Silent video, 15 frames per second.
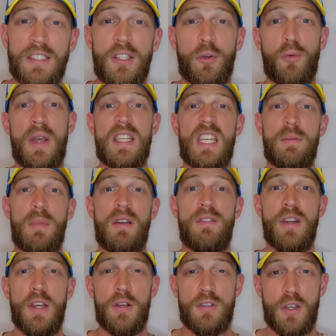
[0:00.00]
the rest of my
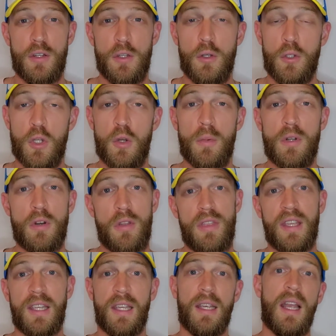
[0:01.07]
videos on YouTube and you're
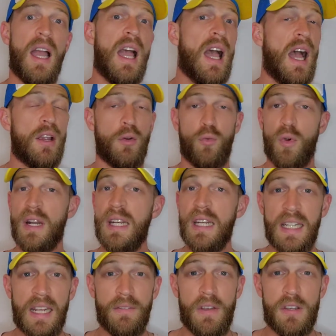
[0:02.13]
thinking, are you ready to
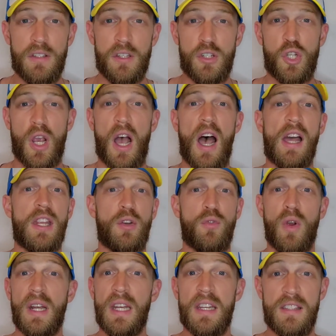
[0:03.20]
give this a shot? You're
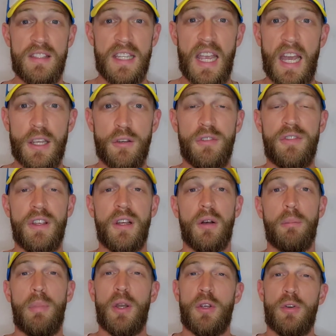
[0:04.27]
ready to see how you feel,
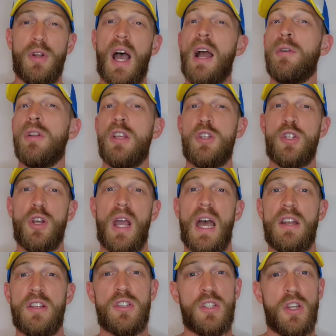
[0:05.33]
but you're not really sure how
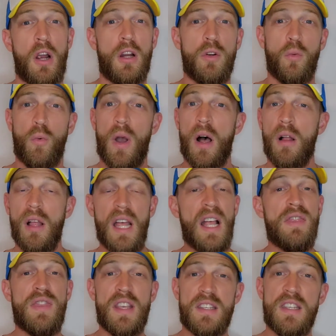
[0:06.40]
to start? Well,
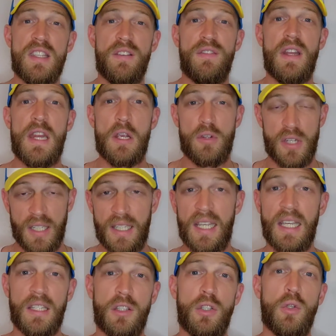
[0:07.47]
this is the video to
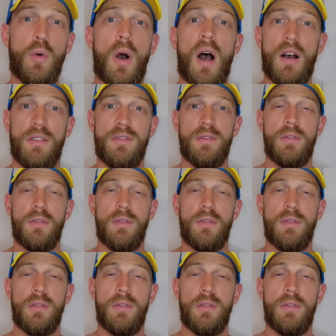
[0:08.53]
kick you off.